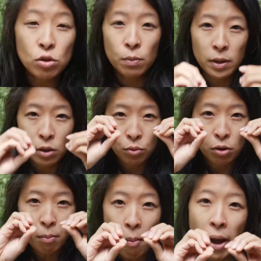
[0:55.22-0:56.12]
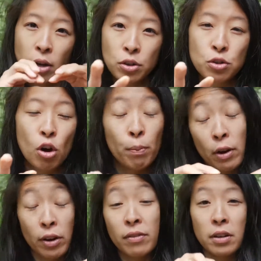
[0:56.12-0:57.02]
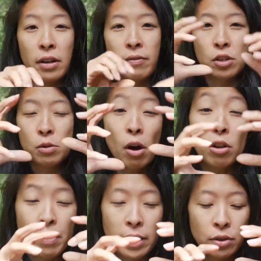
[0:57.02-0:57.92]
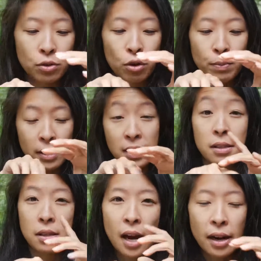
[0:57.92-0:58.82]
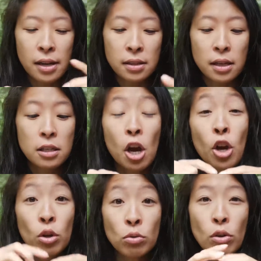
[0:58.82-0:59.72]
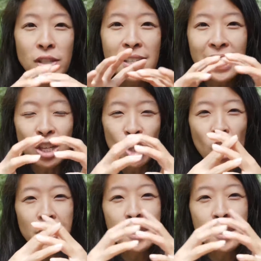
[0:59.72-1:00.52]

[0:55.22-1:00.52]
zoom in through a microscope, or even smaller microscope that sees the tiniest things, you'll notice there's actually a lot of